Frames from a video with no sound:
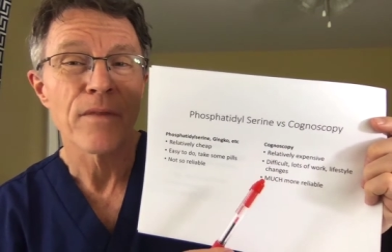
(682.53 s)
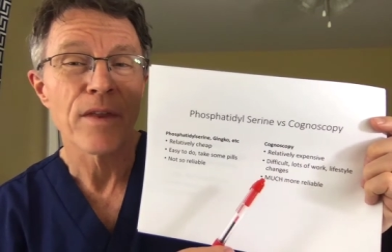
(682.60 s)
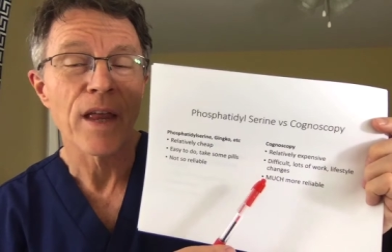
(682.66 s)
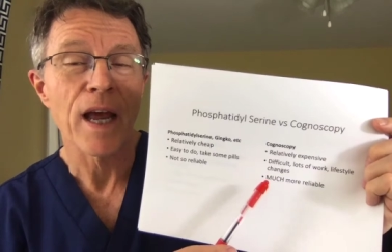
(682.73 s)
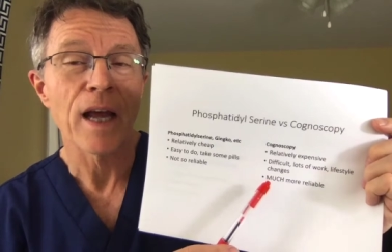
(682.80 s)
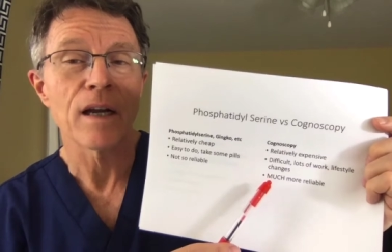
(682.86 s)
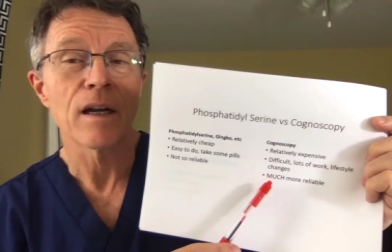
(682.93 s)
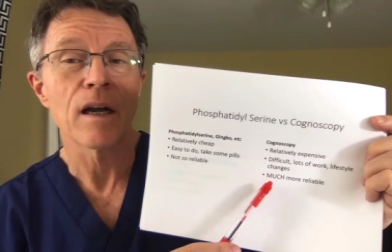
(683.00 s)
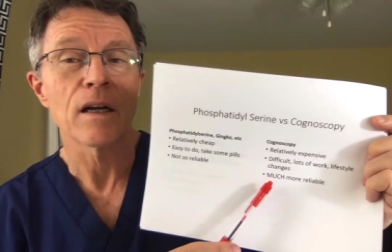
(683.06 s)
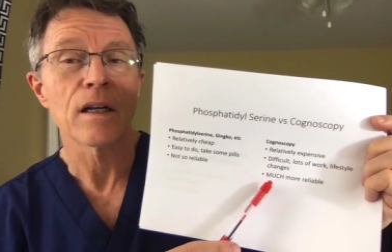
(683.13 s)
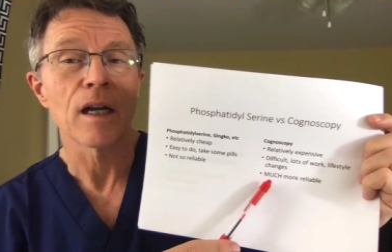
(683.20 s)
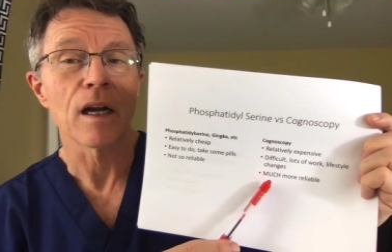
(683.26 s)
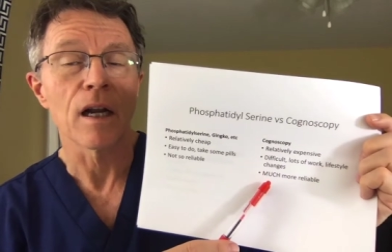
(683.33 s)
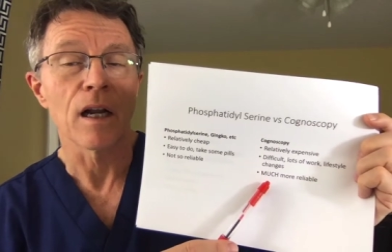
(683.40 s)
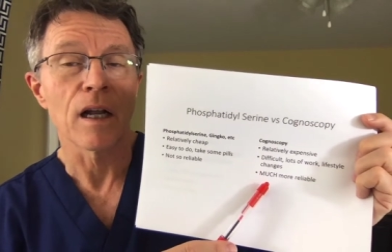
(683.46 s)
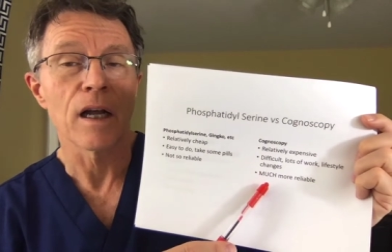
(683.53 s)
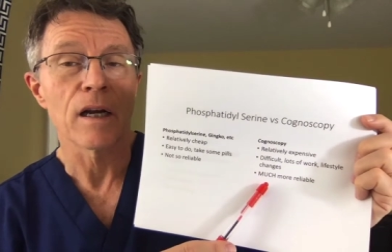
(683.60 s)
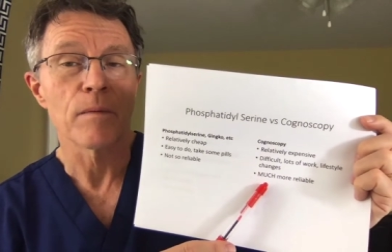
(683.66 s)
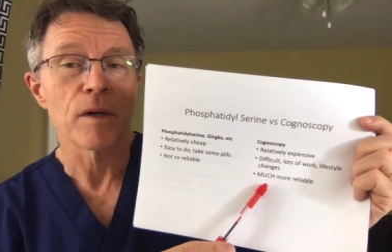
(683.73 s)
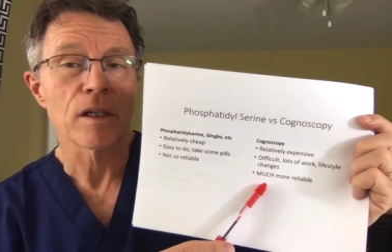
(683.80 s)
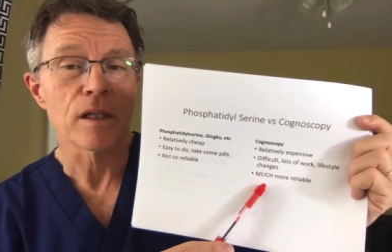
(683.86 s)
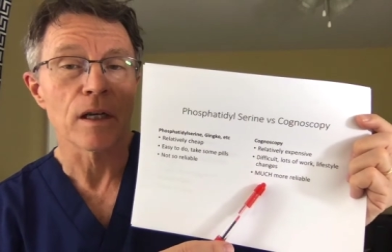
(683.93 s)
that knocked out a lot
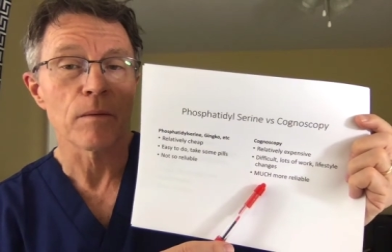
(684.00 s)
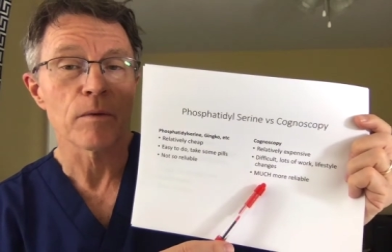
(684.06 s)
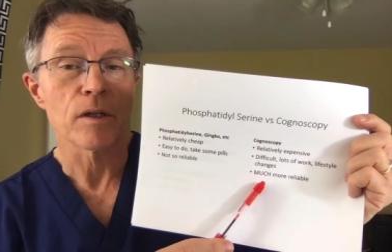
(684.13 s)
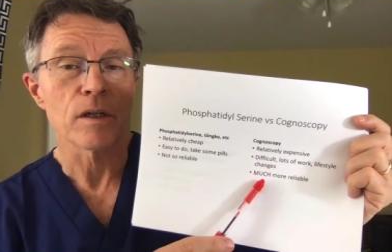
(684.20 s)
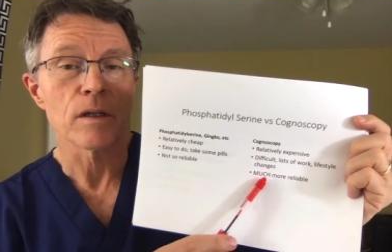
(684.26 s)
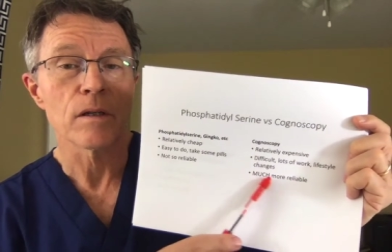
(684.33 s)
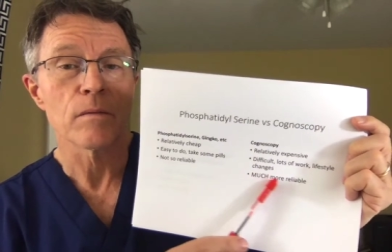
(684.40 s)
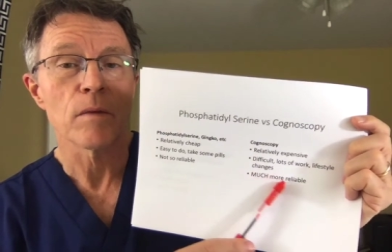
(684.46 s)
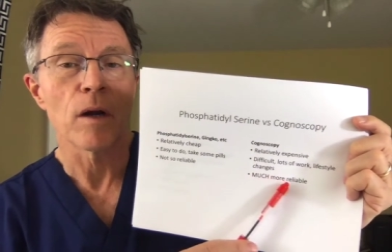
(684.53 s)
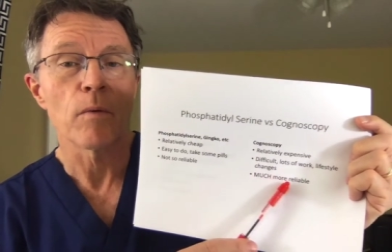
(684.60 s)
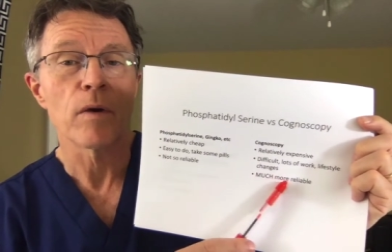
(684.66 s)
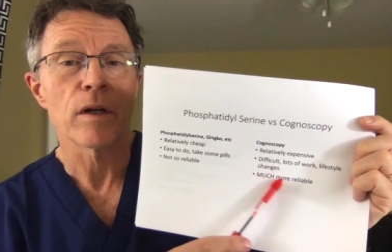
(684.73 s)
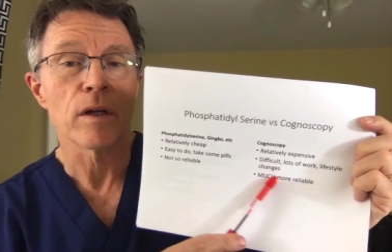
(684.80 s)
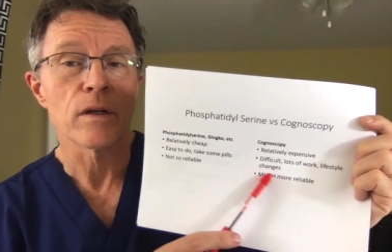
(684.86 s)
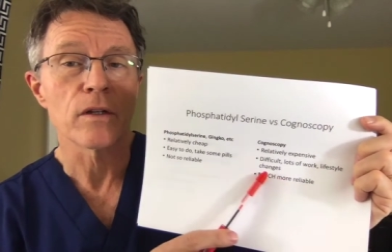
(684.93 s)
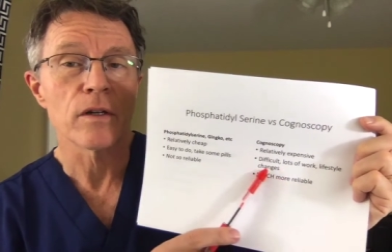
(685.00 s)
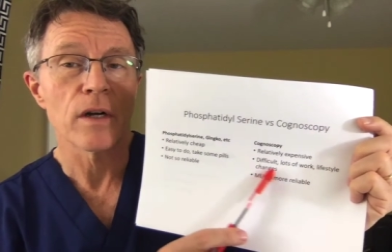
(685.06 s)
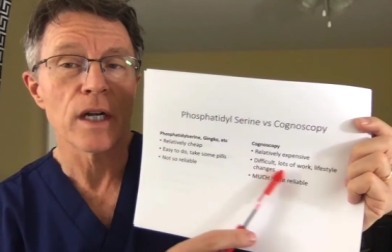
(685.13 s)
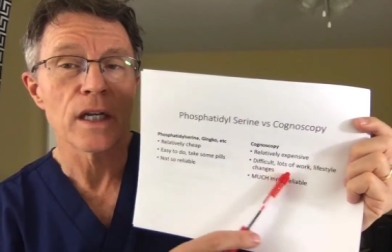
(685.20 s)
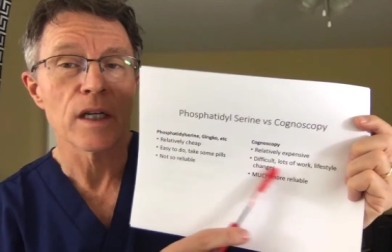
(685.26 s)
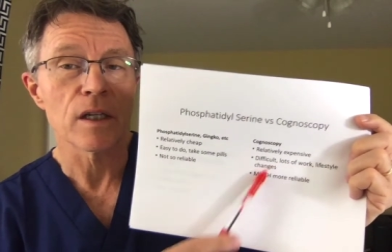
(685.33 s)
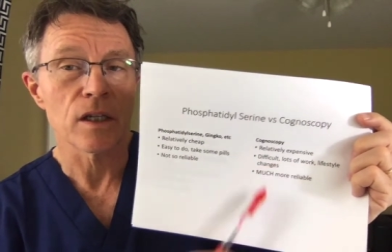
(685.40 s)
of my skepticism. I went to the
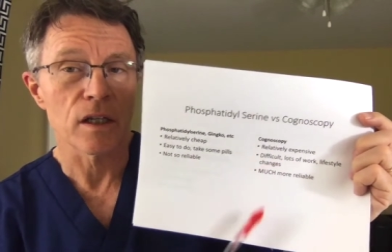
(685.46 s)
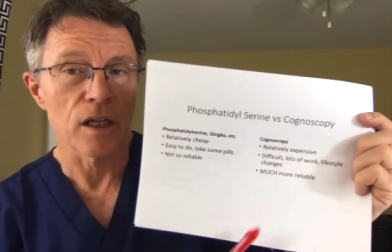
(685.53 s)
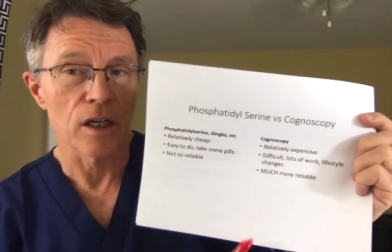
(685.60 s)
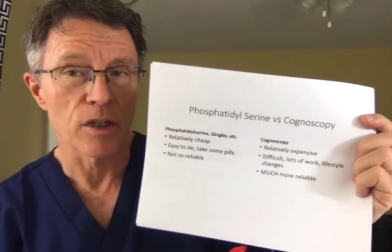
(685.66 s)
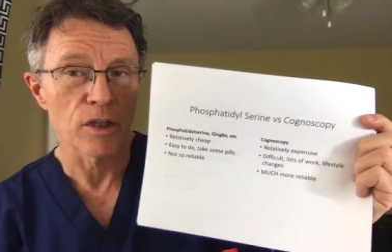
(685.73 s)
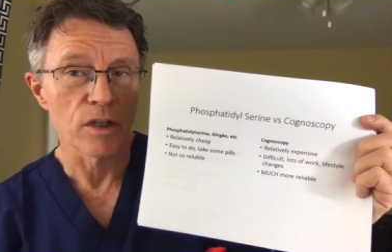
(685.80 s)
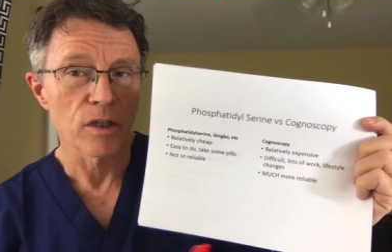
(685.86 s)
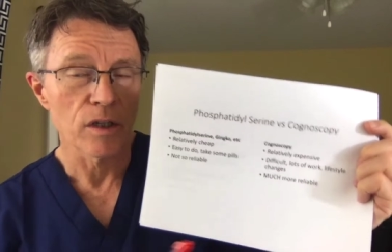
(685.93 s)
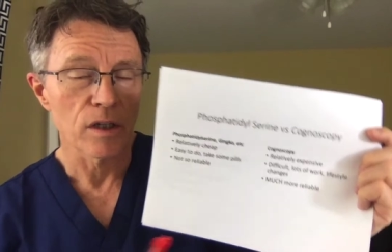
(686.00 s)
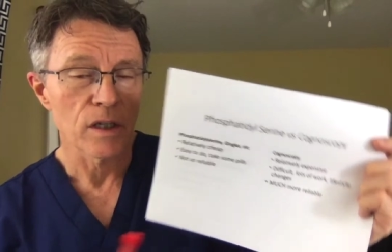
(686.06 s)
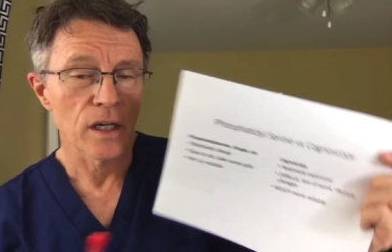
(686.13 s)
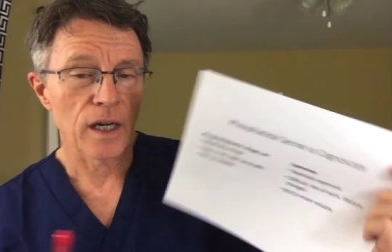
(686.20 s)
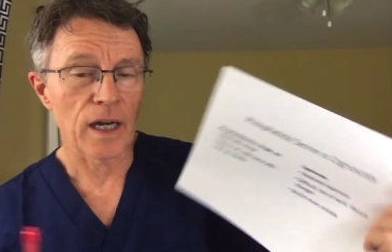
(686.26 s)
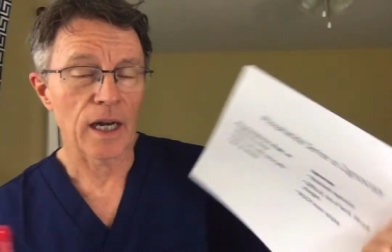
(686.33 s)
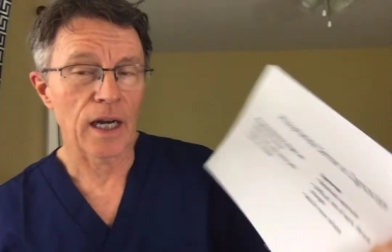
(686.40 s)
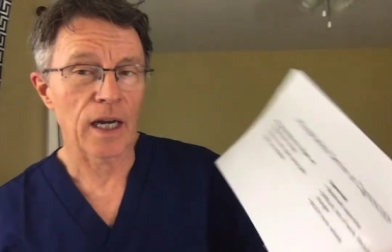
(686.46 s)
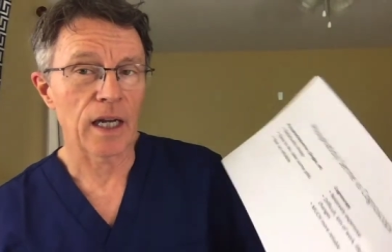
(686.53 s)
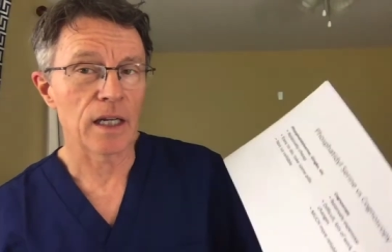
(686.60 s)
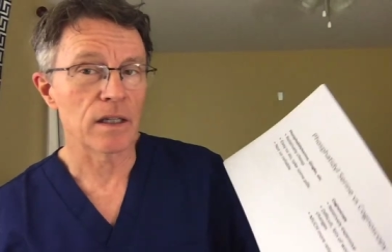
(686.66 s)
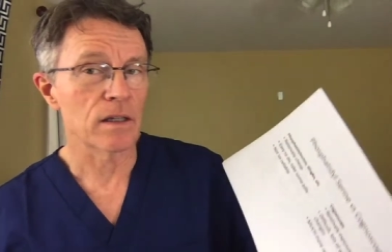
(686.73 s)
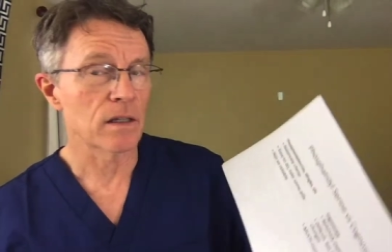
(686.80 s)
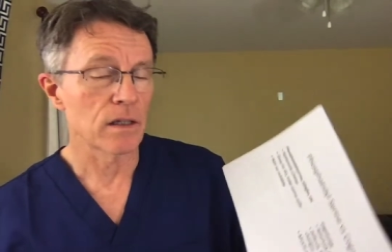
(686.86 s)
training sessions,
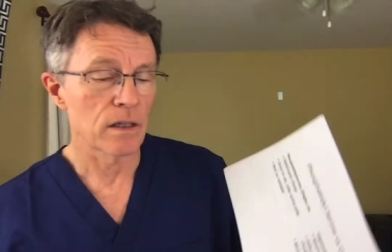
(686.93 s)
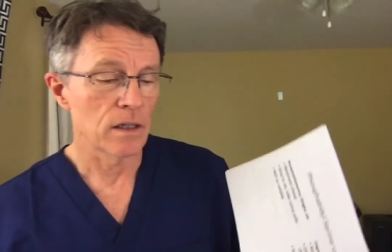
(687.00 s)
and